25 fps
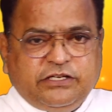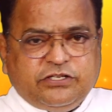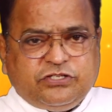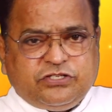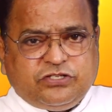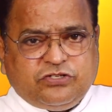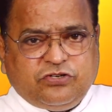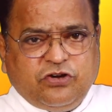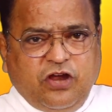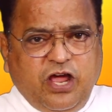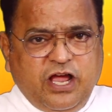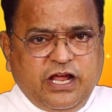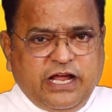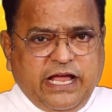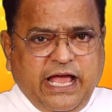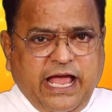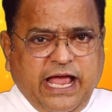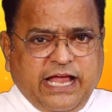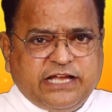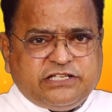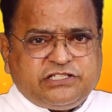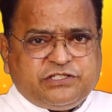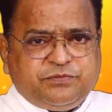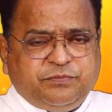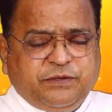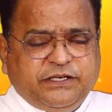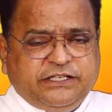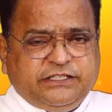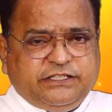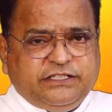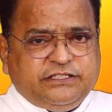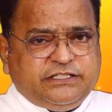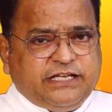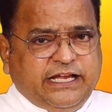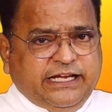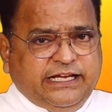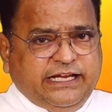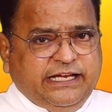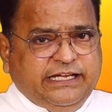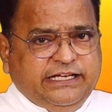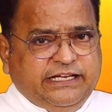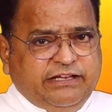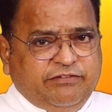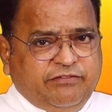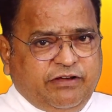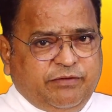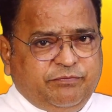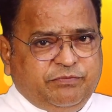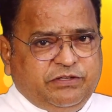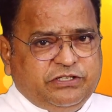the stronger aspect is I can
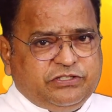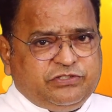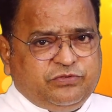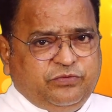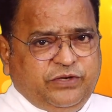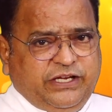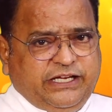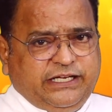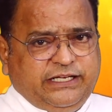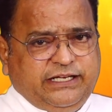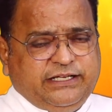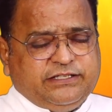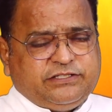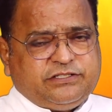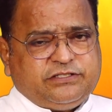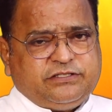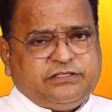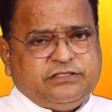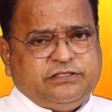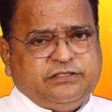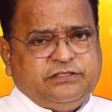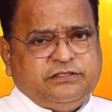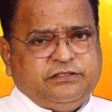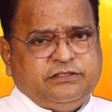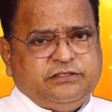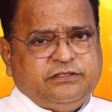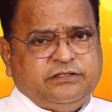give up this weakness.